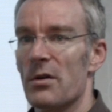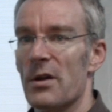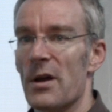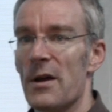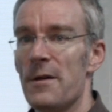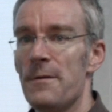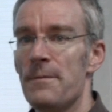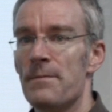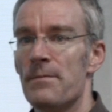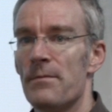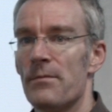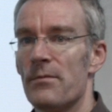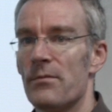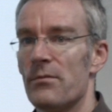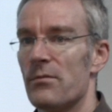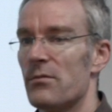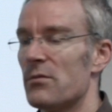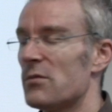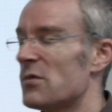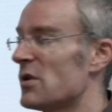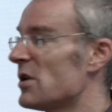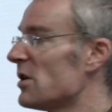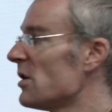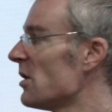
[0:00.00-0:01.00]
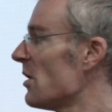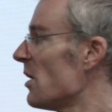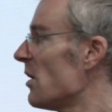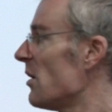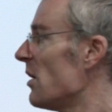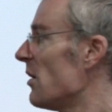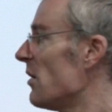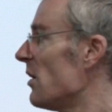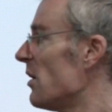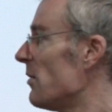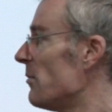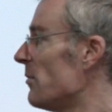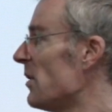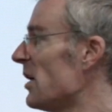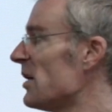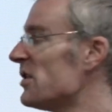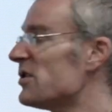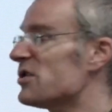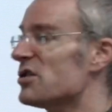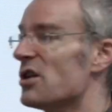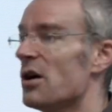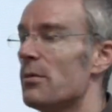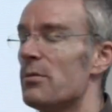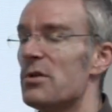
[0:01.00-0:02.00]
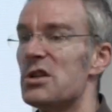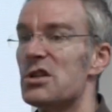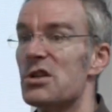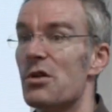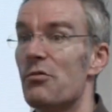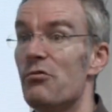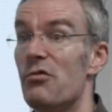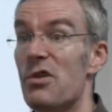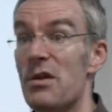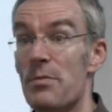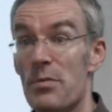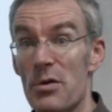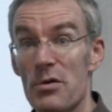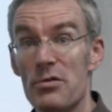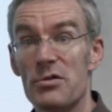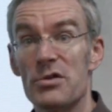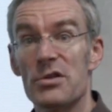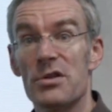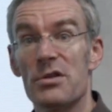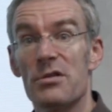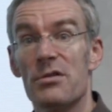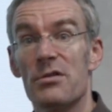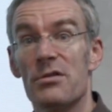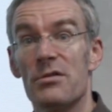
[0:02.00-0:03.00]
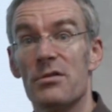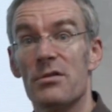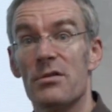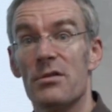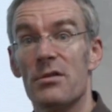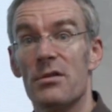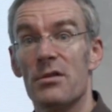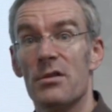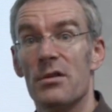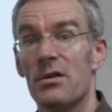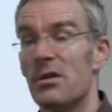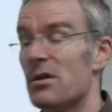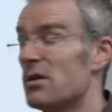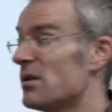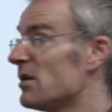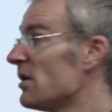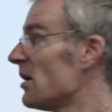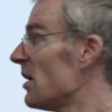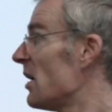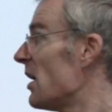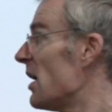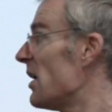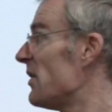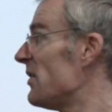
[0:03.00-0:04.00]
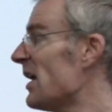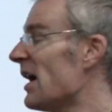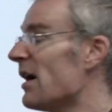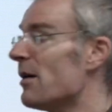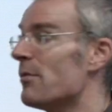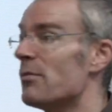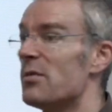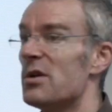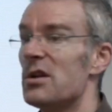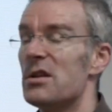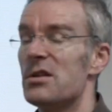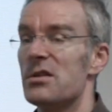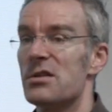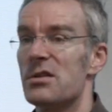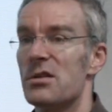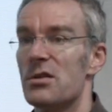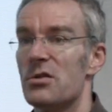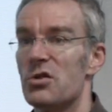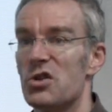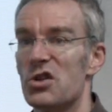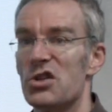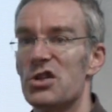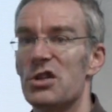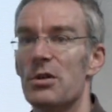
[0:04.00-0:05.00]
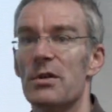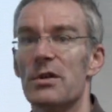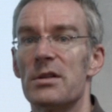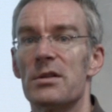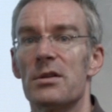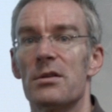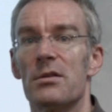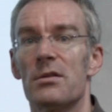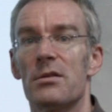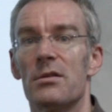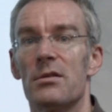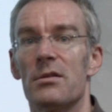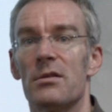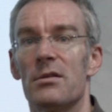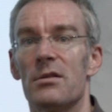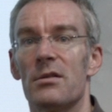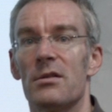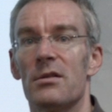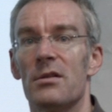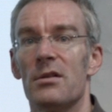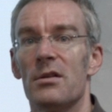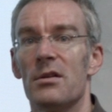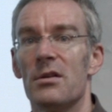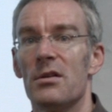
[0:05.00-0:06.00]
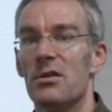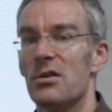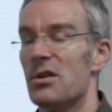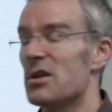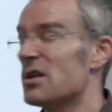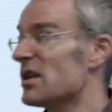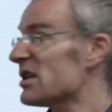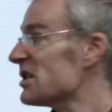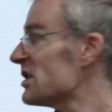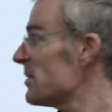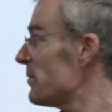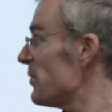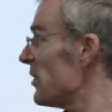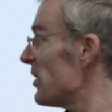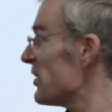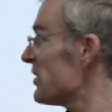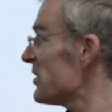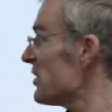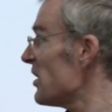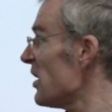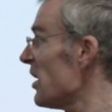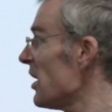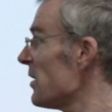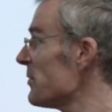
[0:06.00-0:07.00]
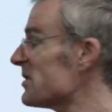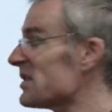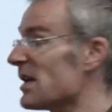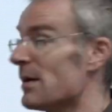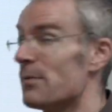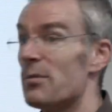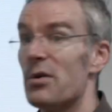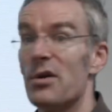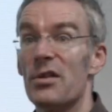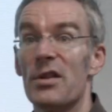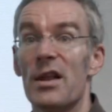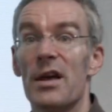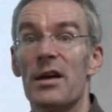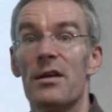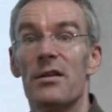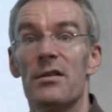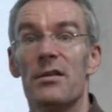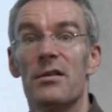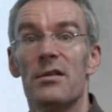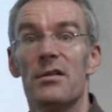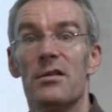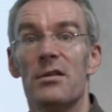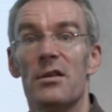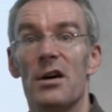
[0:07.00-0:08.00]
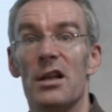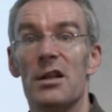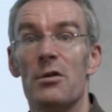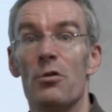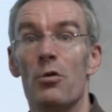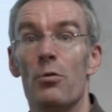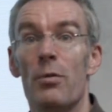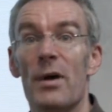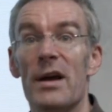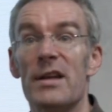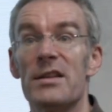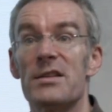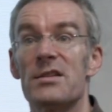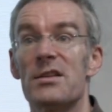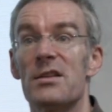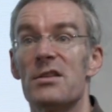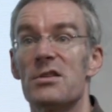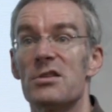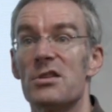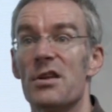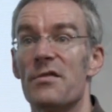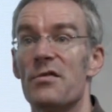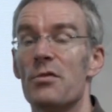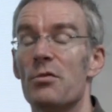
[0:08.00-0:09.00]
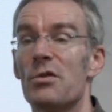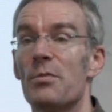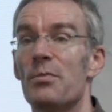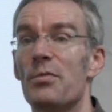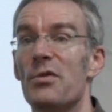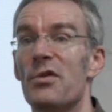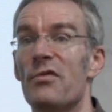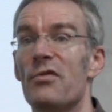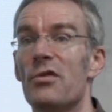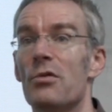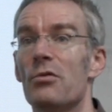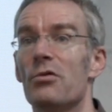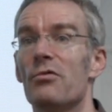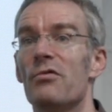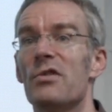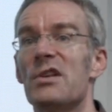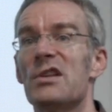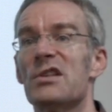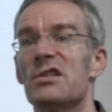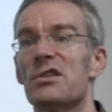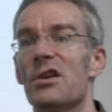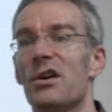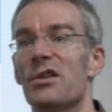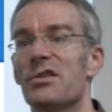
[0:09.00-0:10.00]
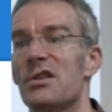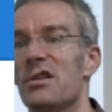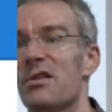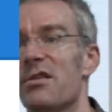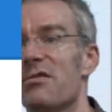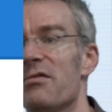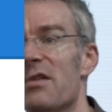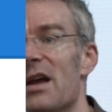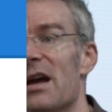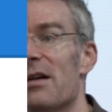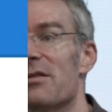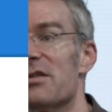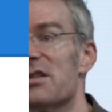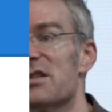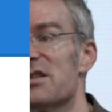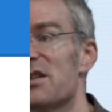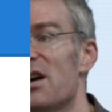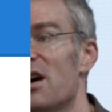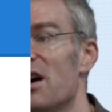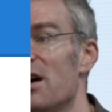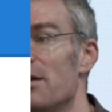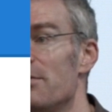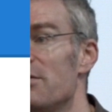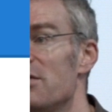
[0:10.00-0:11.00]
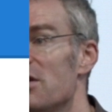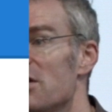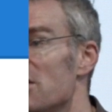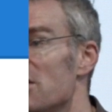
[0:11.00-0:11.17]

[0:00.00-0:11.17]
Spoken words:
Okay. -R means reboot, and now means just do it. You can actually put a timestamp on there, and it will wait. So if you want to restart in 3 hours' time,